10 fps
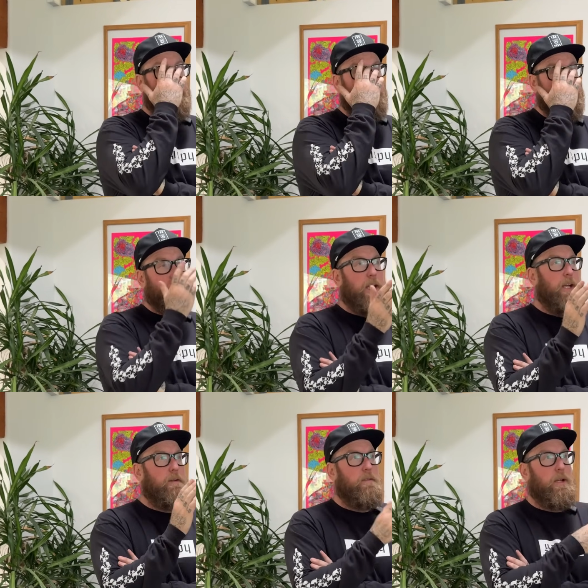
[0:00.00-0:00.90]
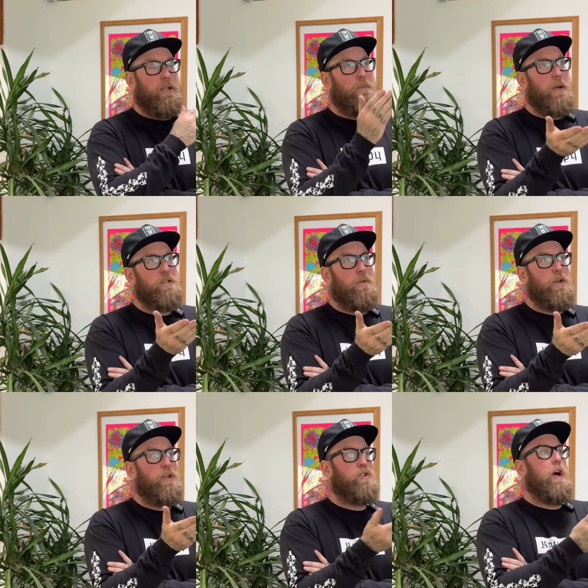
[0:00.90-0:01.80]
once again, it depends on when
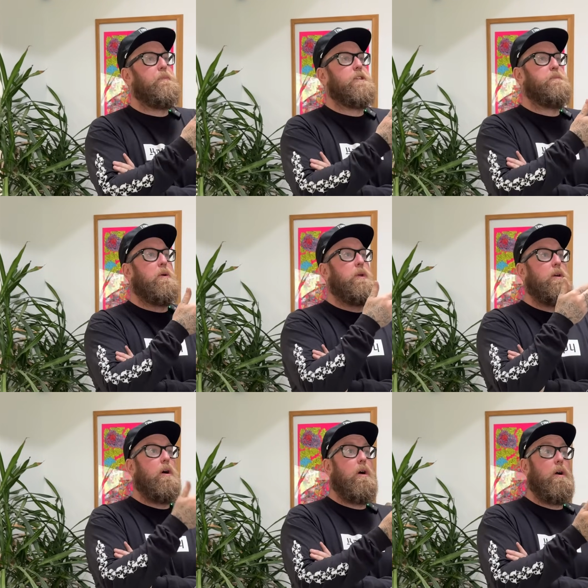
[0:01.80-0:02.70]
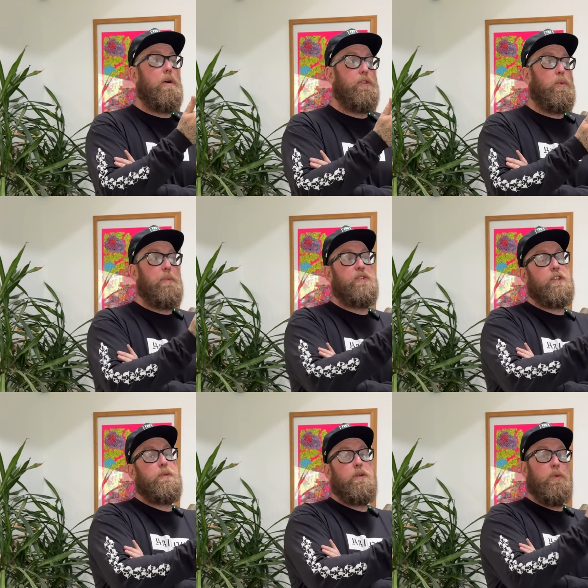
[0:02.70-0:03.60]
you drop this, but the website's
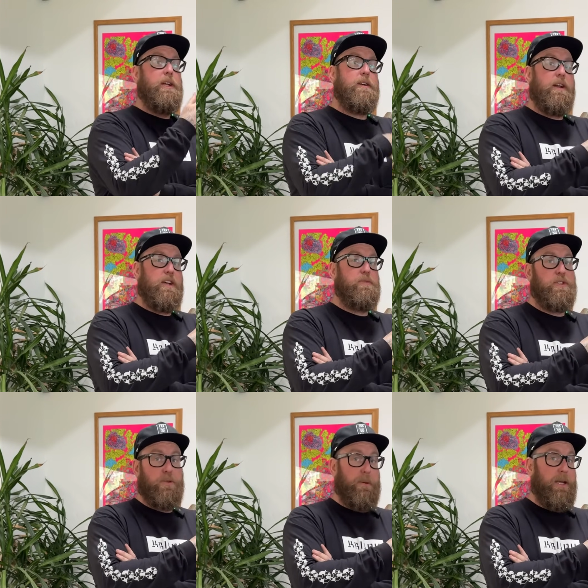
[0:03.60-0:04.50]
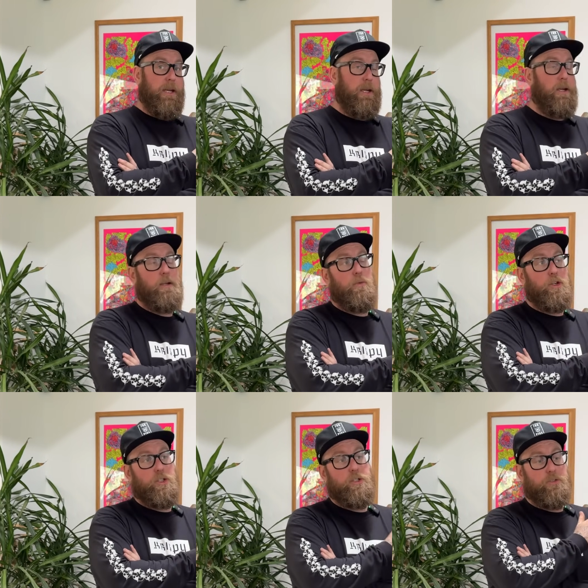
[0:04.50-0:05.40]
being redone as we speak,
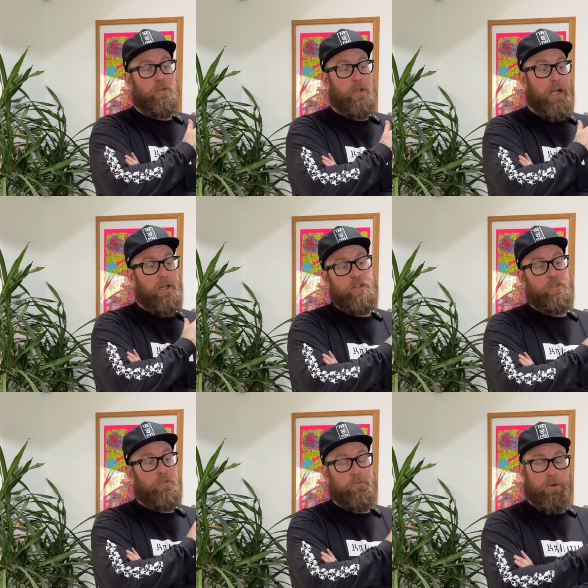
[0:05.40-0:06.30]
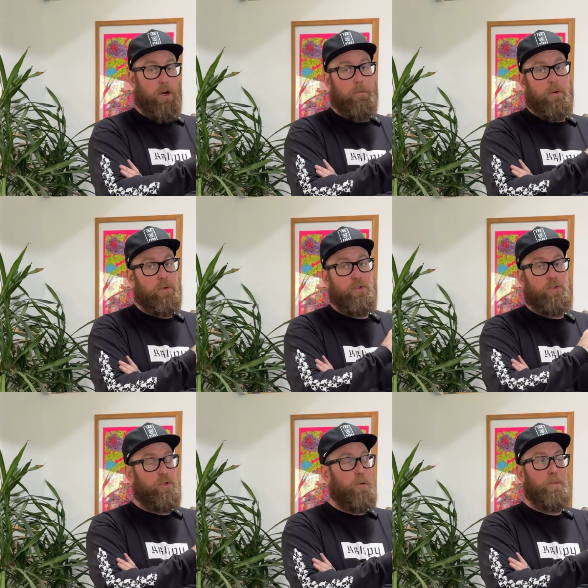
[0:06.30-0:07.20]
and it's phenomenal. It's
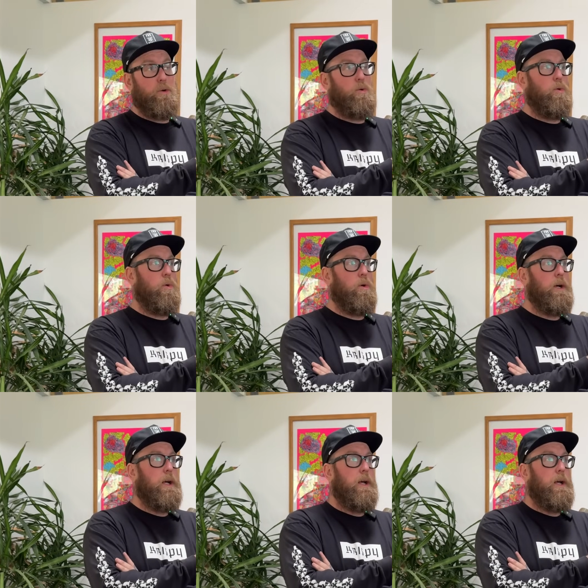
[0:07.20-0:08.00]
super cool.